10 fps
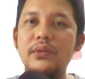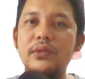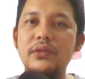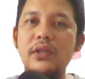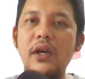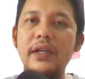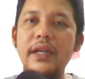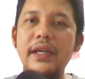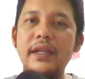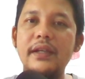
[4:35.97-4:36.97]
slot
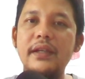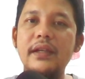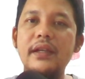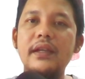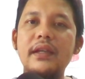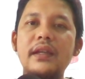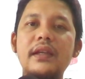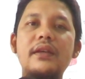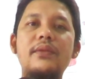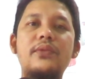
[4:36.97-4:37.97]
in
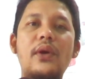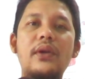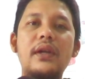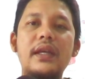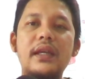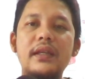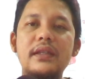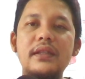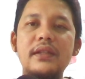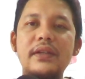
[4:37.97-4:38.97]
wrongly.
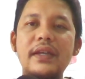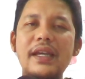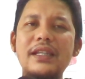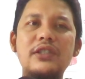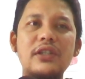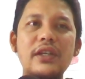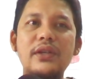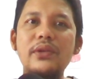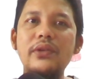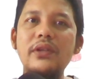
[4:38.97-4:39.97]
Okay, it's really
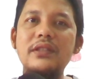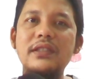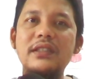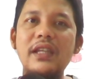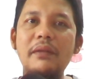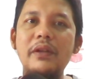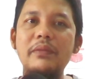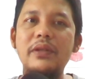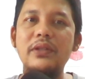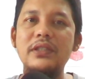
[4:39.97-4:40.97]
cool example
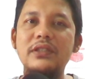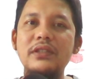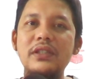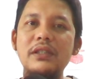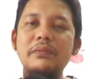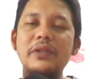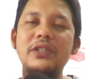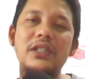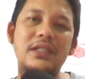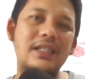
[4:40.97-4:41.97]
because it's really simple.
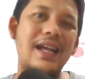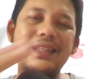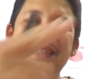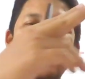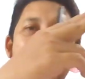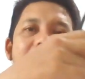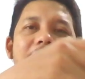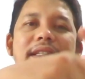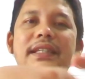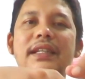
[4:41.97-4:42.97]
Just cut the
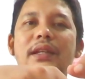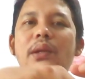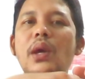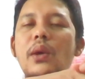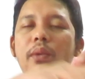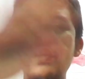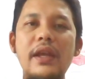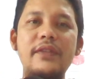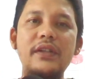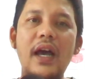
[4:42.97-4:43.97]
edge, and then we
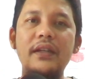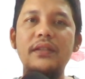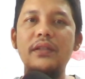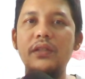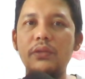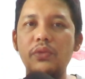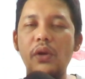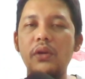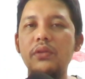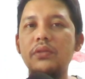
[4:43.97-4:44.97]
never done the
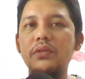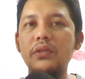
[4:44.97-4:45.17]
wrong